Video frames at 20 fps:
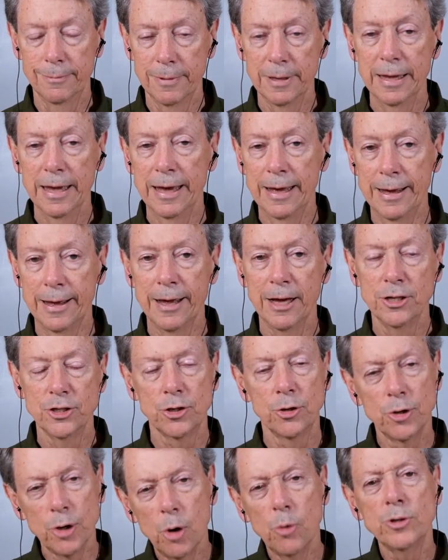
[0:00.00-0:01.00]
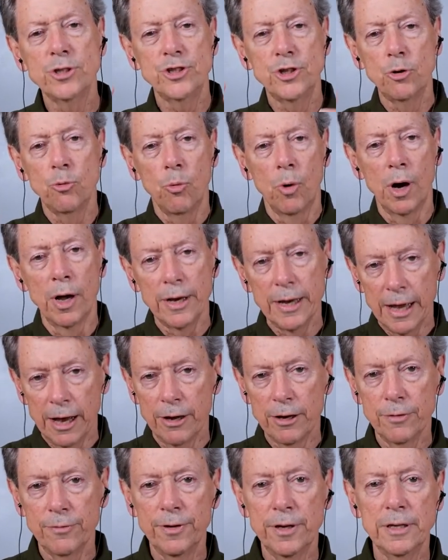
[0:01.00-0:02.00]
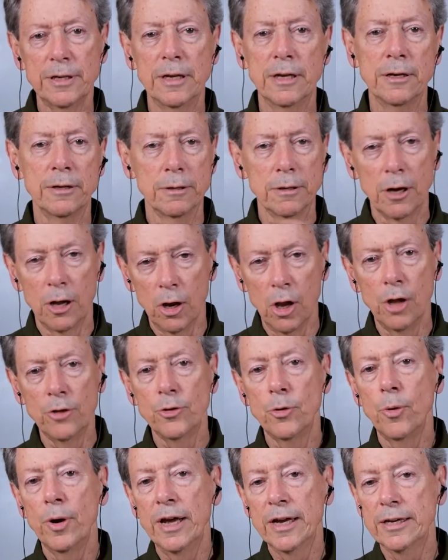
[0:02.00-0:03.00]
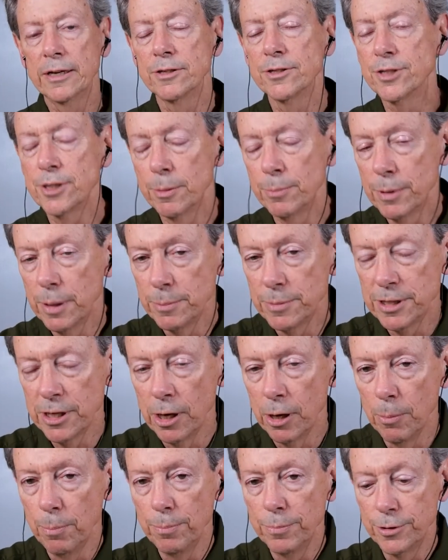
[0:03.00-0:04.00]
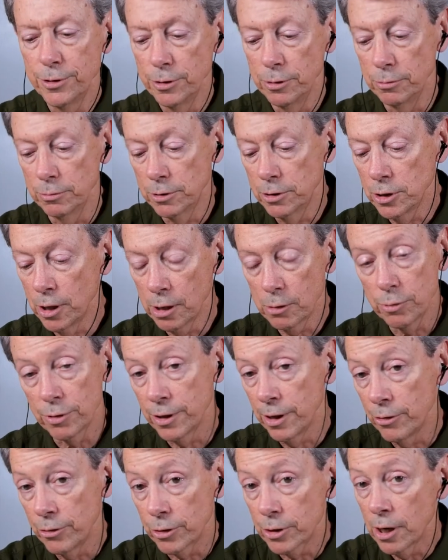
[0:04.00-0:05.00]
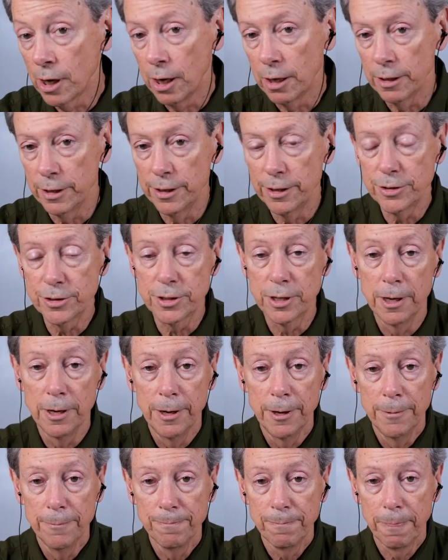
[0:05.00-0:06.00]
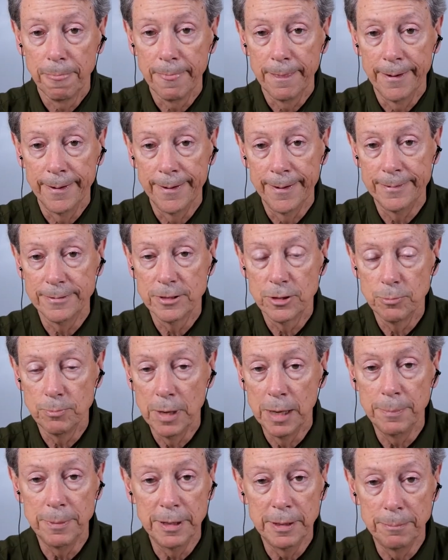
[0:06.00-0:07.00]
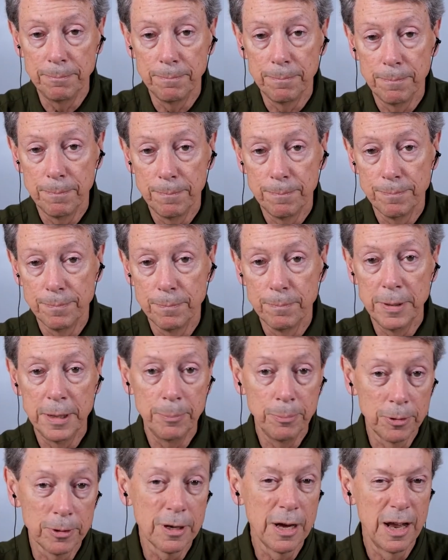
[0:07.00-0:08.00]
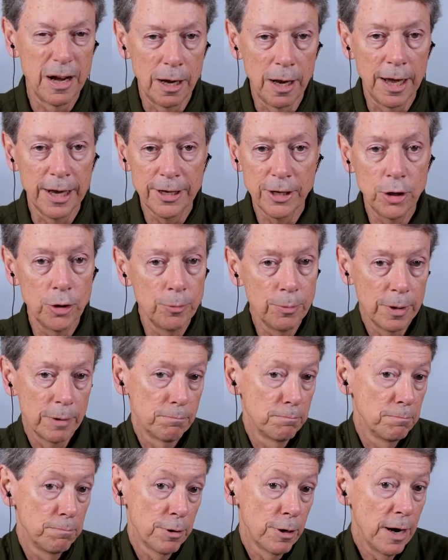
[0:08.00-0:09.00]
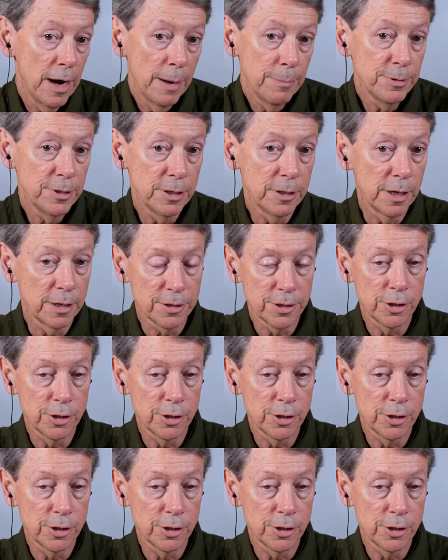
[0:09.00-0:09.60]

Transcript: Yeah. So know what you want out of it. And along the way, it can sometimes help to talk with other colleagues. Uh, maybe people kind of like you, perhaps in that